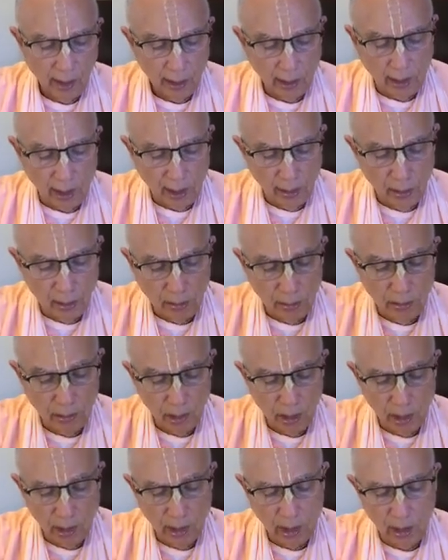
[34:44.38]

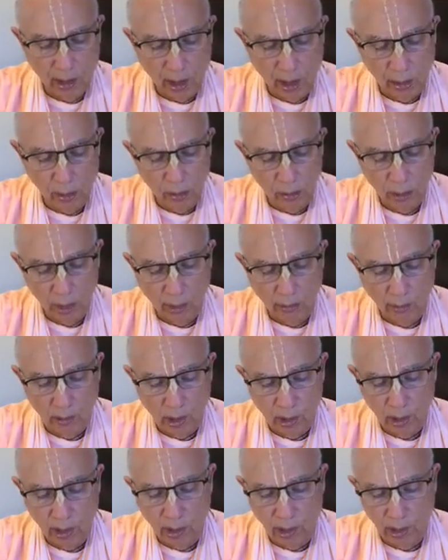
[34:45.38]
Kehomane
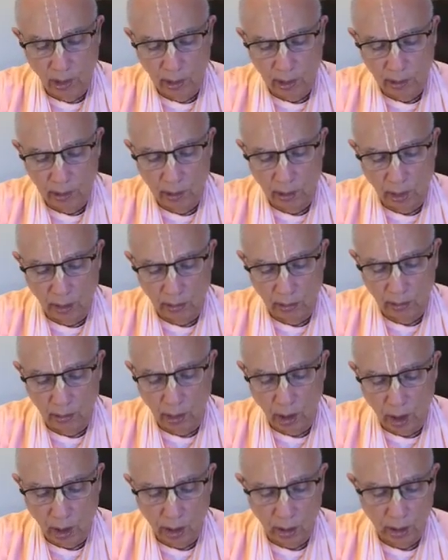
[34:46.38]
Kehonamane Sab
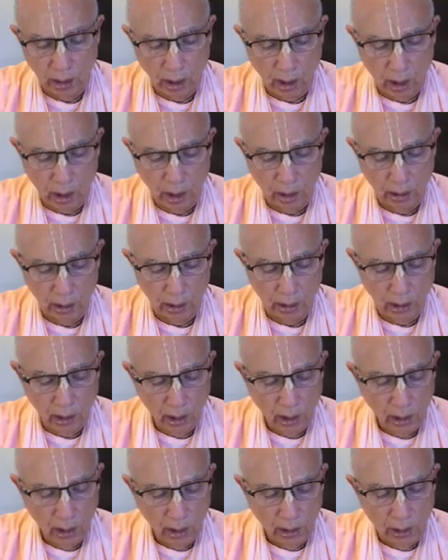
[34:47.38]
Taradas
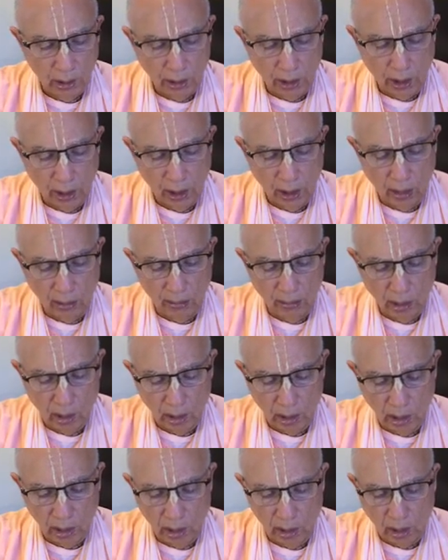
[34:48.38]
Jaina
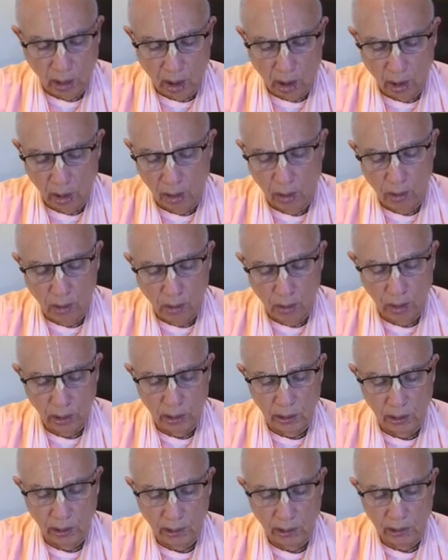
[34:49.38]
Mane
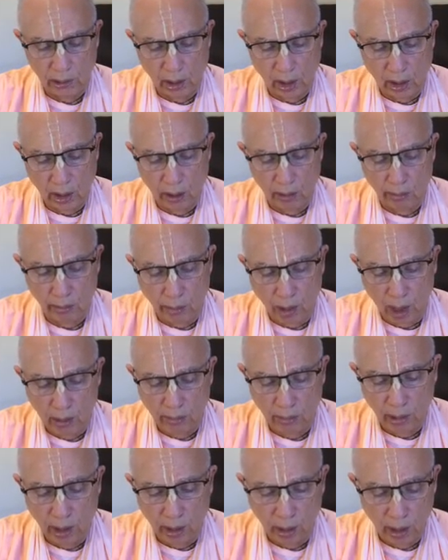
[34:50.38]
Tarahoy Se
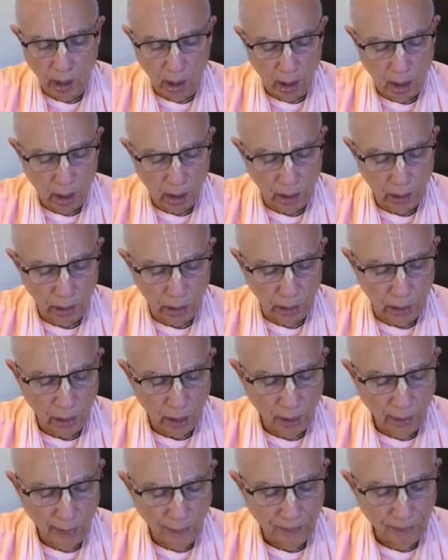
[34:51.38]
Papenash
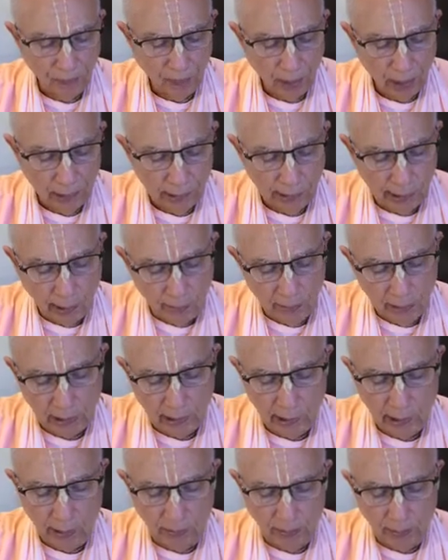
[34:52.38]
Some
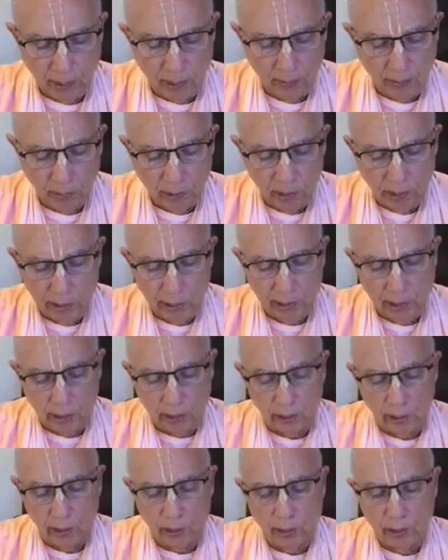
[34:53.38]
accept him, whereas
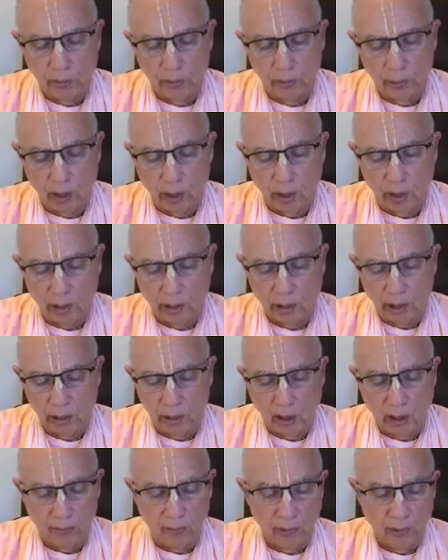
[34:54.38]
others do not. Yet
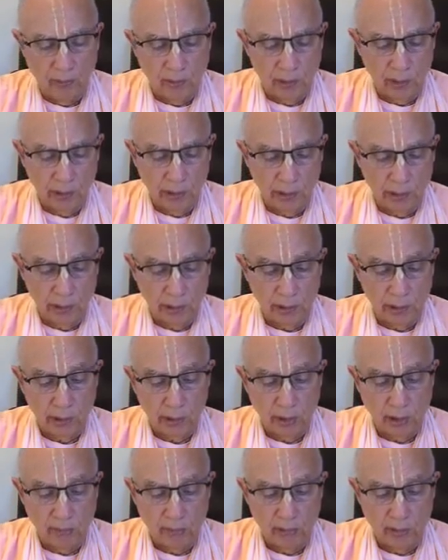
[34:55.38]
everyone is his
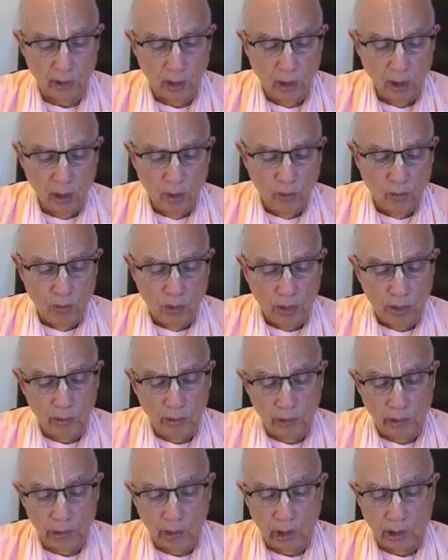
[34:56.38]
servant. One
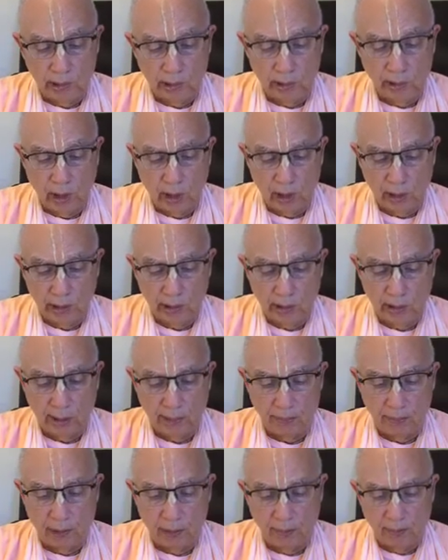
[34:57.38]
who does not
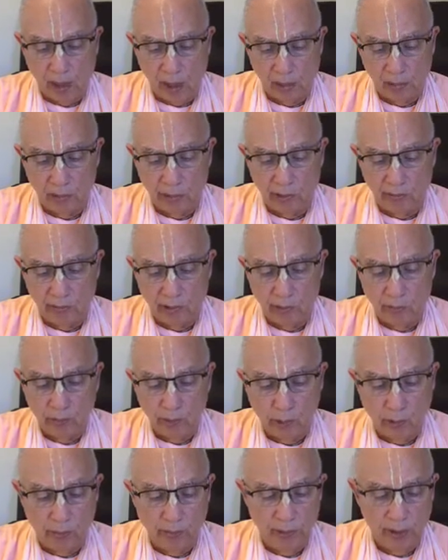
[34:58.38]
accept him, however,
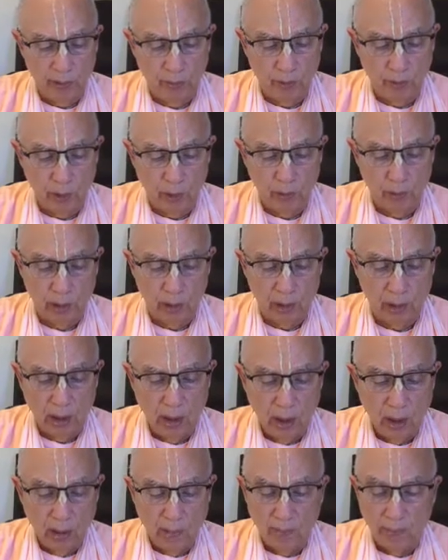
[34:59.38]
will be ruined
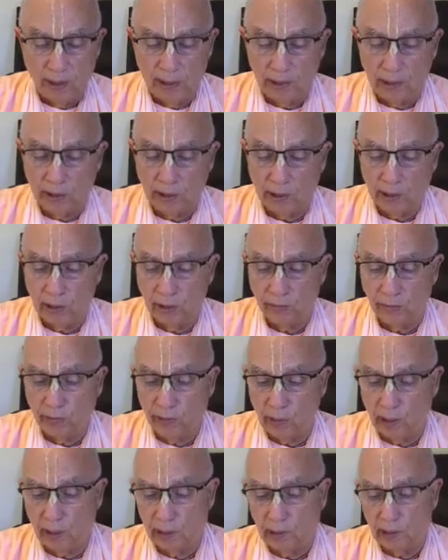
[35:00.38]
by his
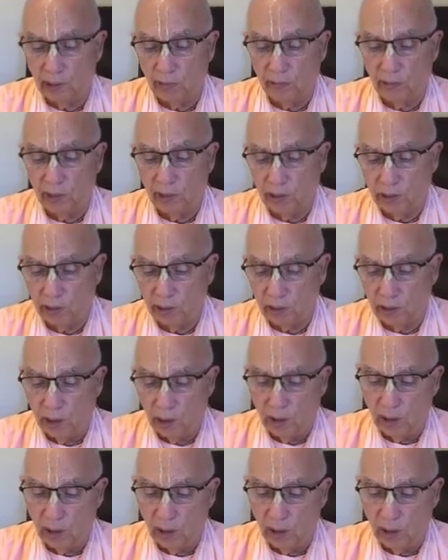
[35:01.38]
sinful activities.